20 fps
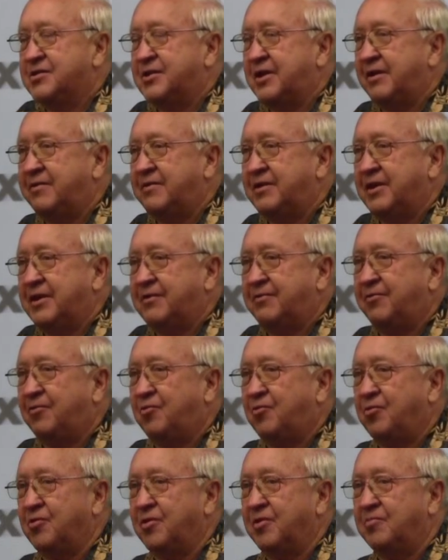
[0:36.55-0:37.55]

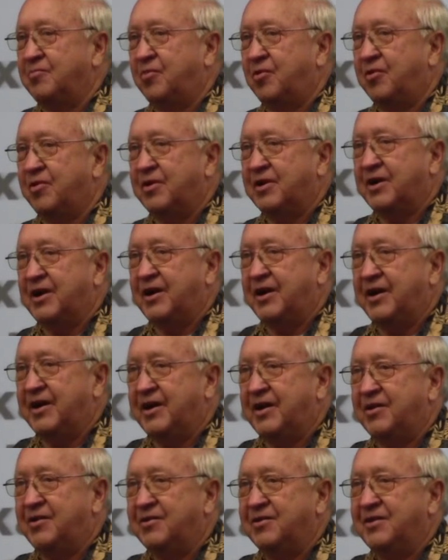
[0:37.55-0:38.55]
'74 and bought a
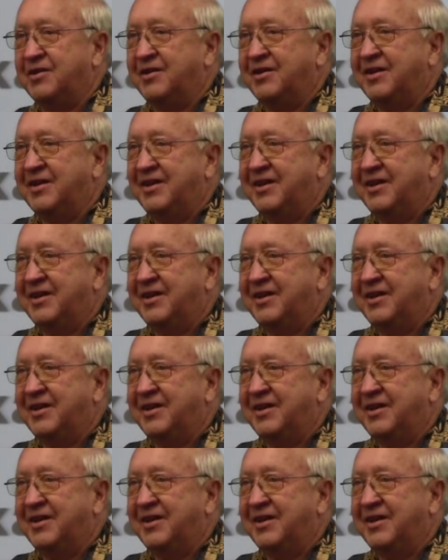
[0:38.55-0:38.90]
guy out,